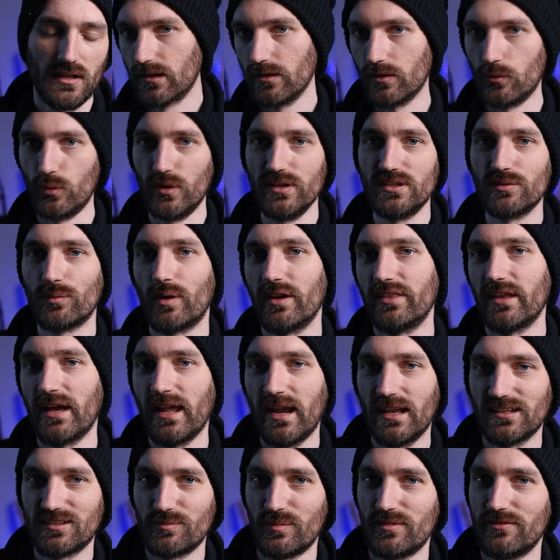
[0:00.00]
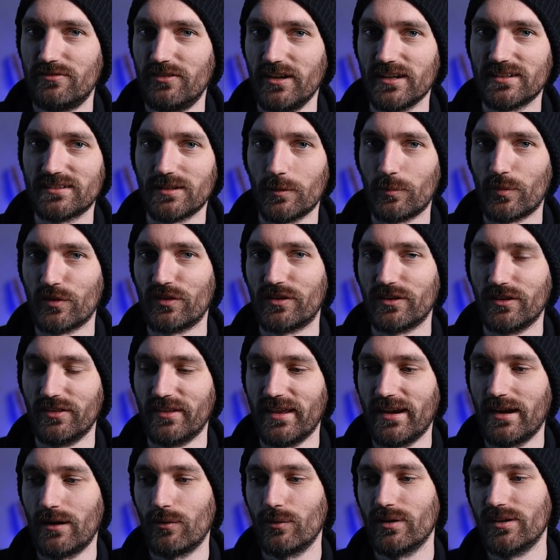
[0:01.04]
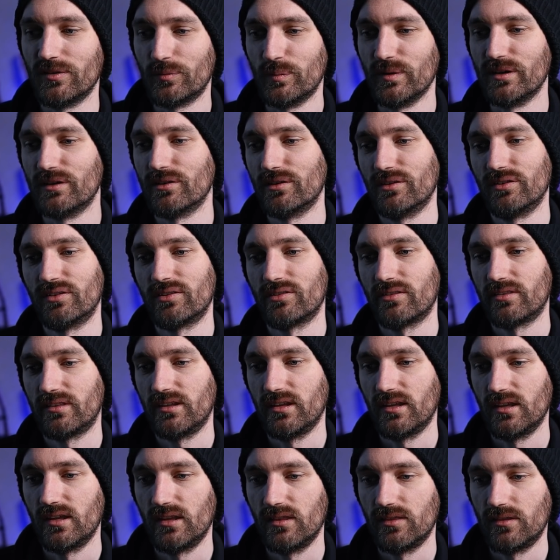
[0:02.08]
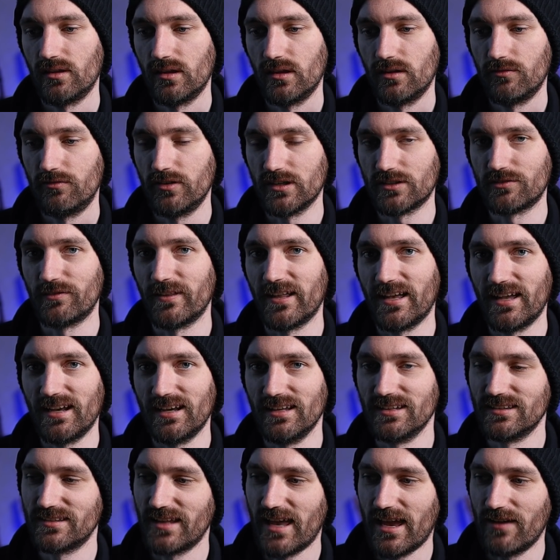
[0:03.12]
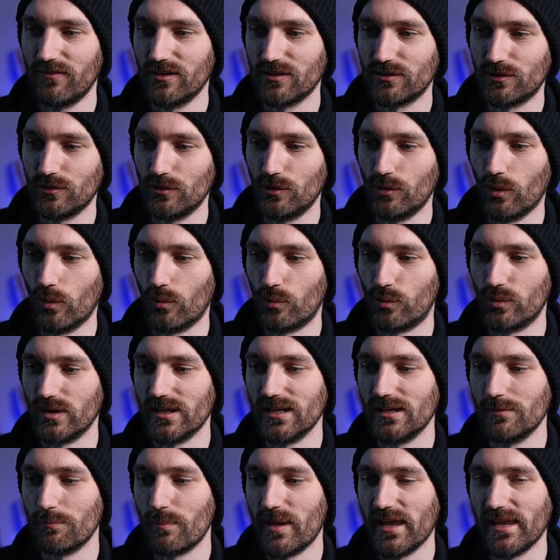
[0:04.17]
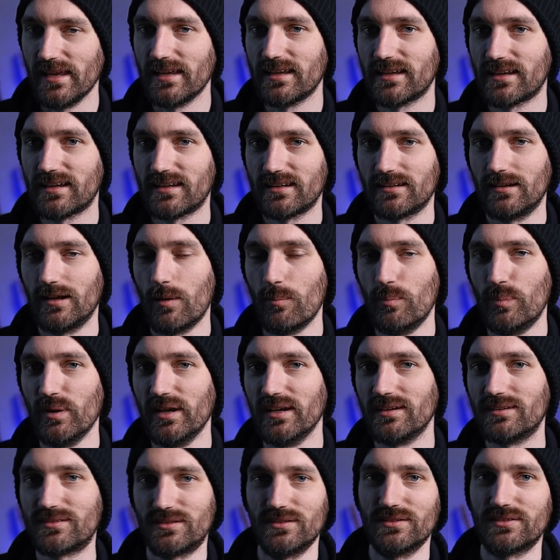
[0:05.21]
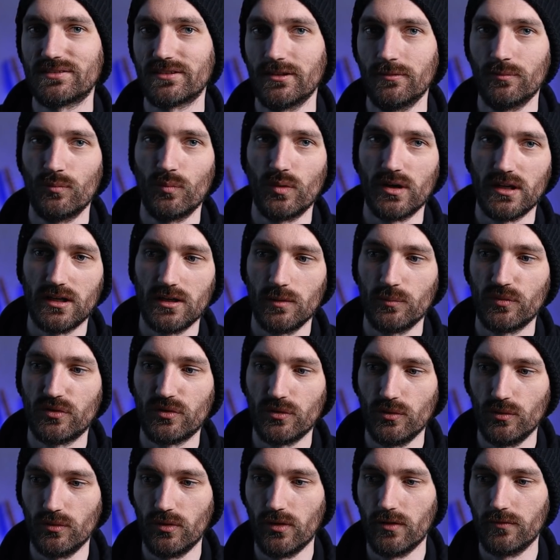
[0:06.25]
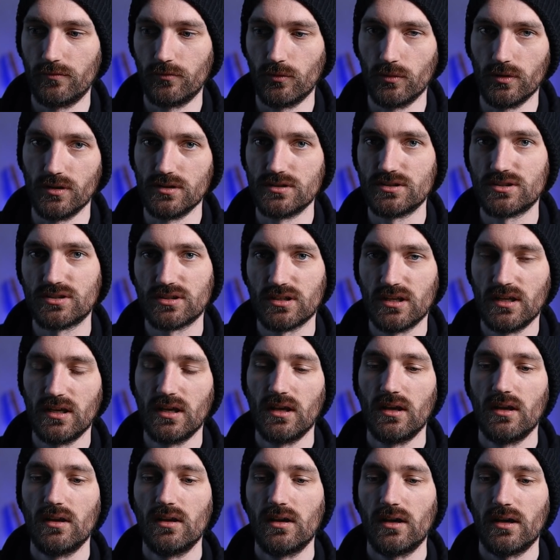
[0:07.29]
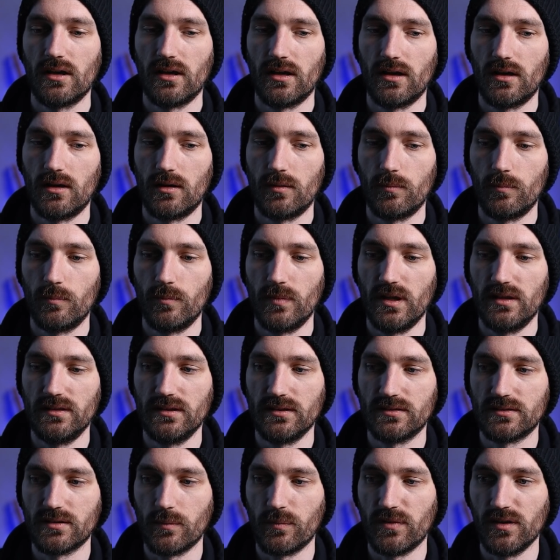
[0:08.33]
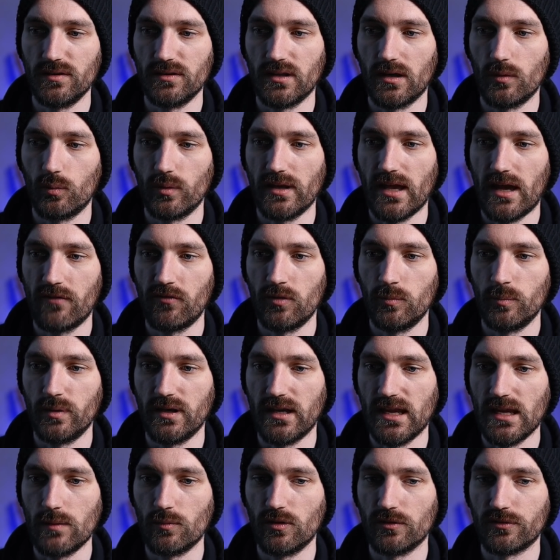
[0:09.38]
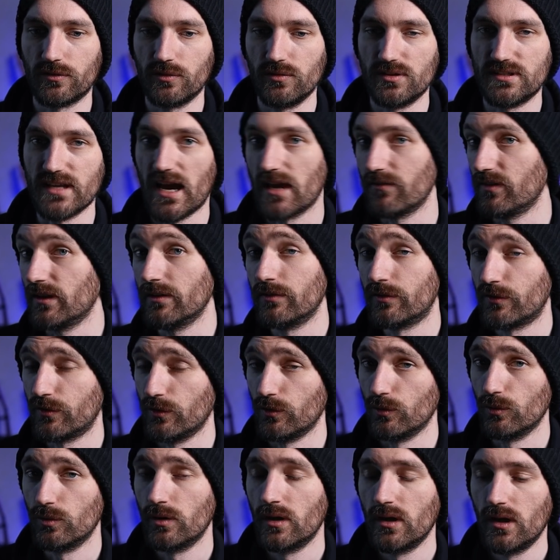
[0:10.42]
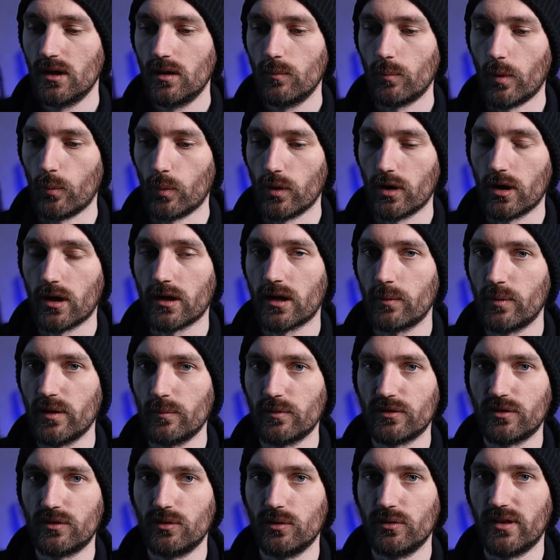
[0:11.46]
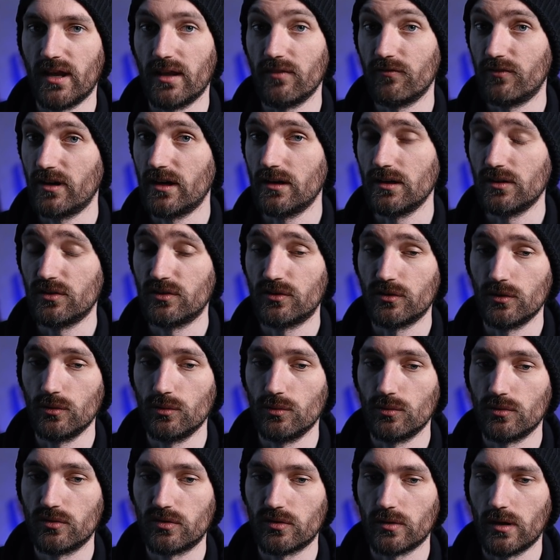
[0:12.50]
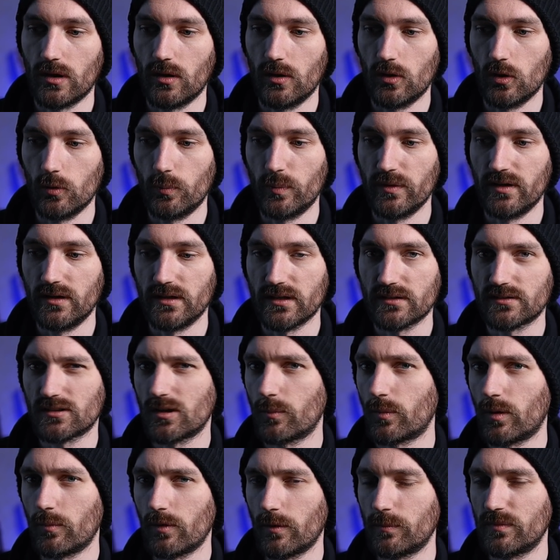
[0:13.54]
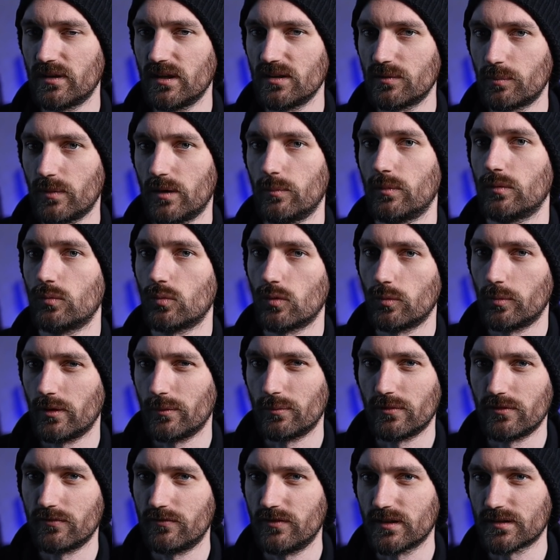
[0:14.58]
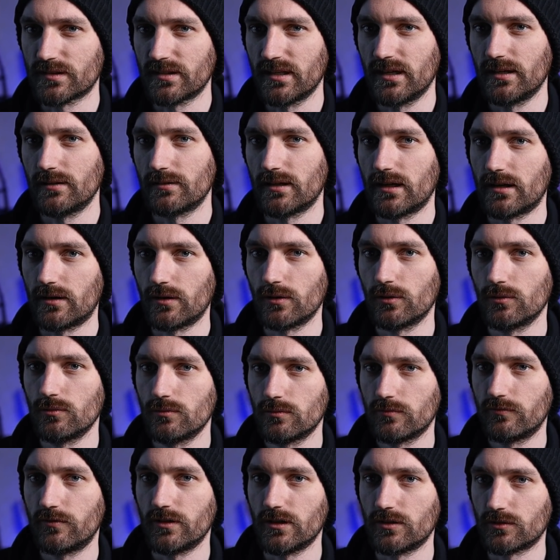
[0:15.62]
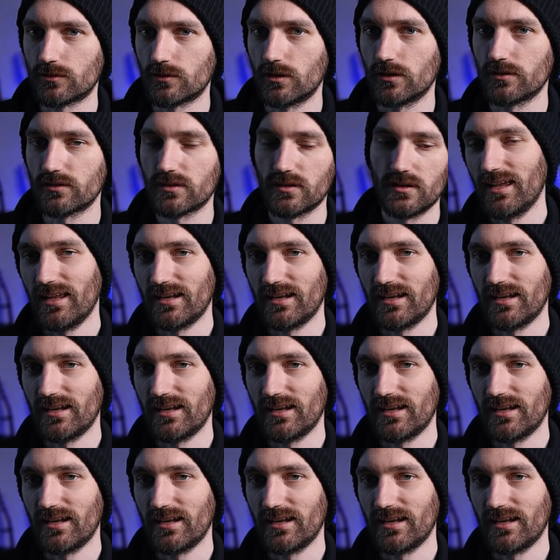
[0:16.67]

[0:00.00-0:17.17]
The reason why that hasn't been fixed up until now is because the fix for that is having to remake a big system when it comes to the Foliage. And that's something that we haven't been able to dive into, but we are going to be able to do that very soon. So I hope in the next couple of updates, maybe we'll be able to fix that. I don't know, fingers crossed.